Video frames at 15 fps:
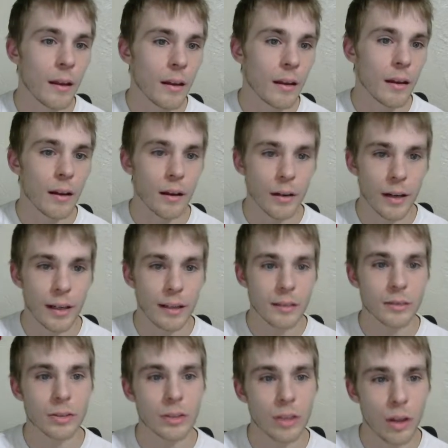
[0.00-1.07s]

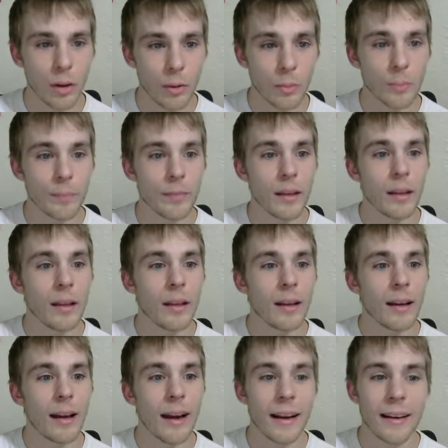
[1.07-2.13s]
Alright, so
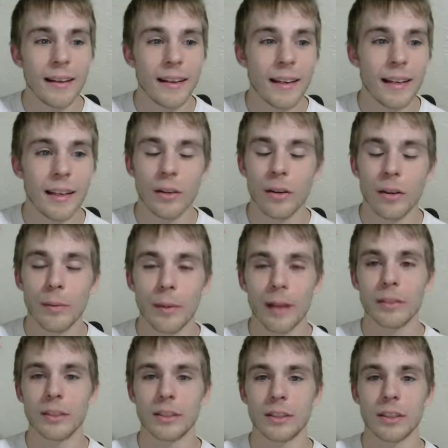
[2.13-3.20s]
I didn't hear
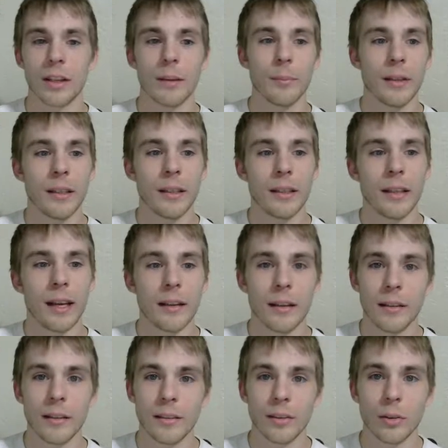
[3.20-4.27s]
about this company yet
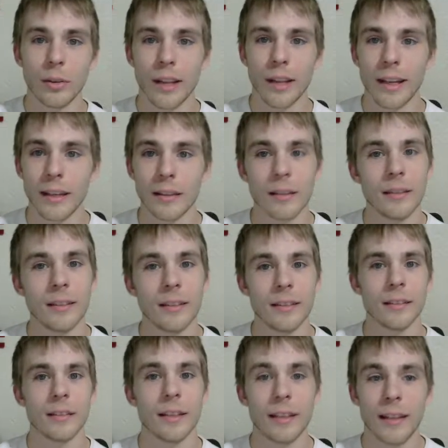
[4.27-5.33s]
until like
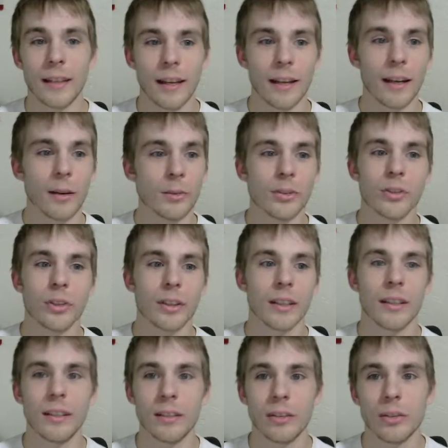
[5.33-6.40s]
today. I was
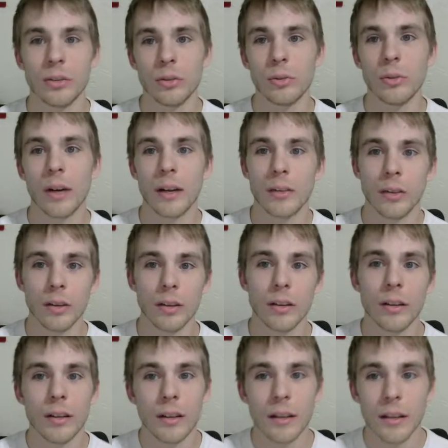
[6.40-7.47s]
looking into other
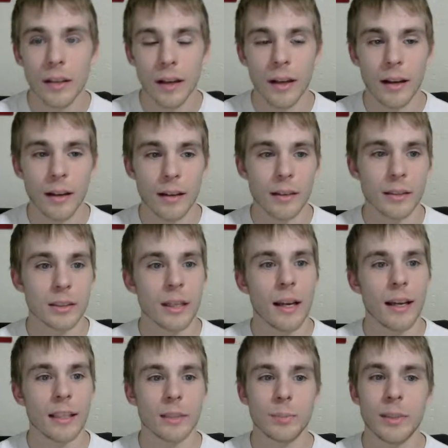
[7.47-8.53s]

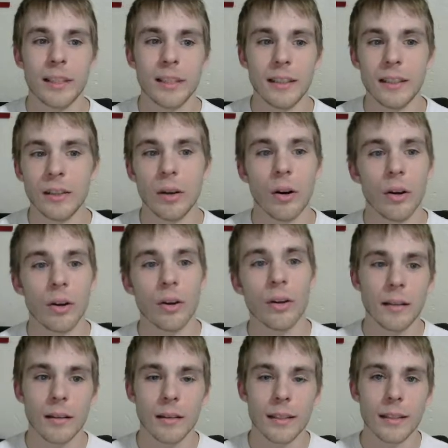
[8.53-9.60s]

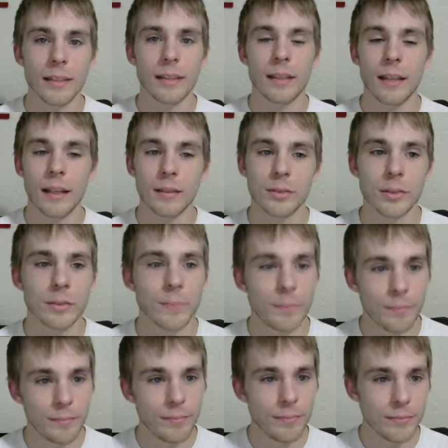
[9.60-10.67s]
SPDR ETFs.
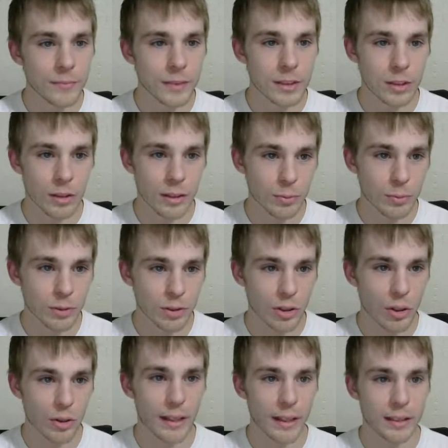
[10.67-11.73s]
So this one's
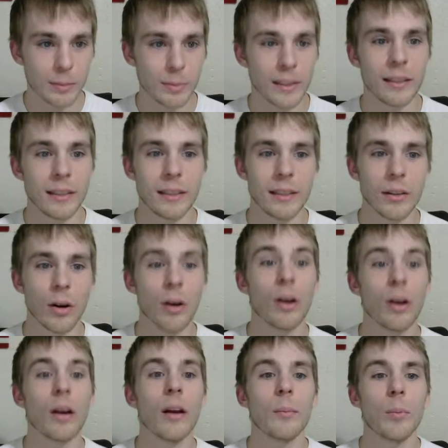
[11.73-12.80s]
called
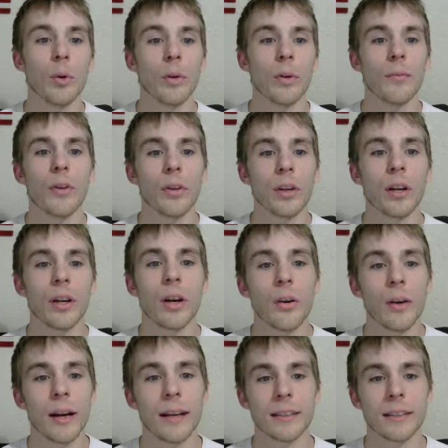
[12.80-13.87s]
SPDR
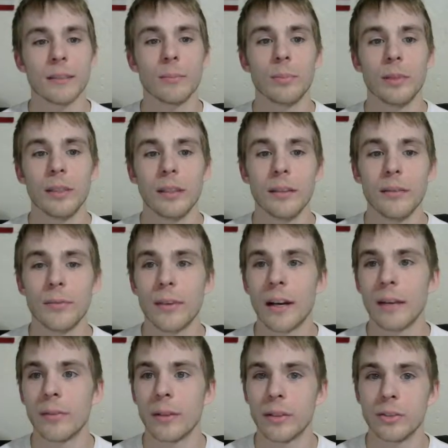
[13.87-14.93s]
Portfolio S&P
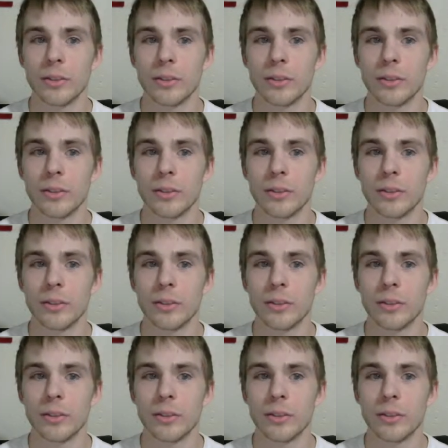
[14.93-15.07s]
500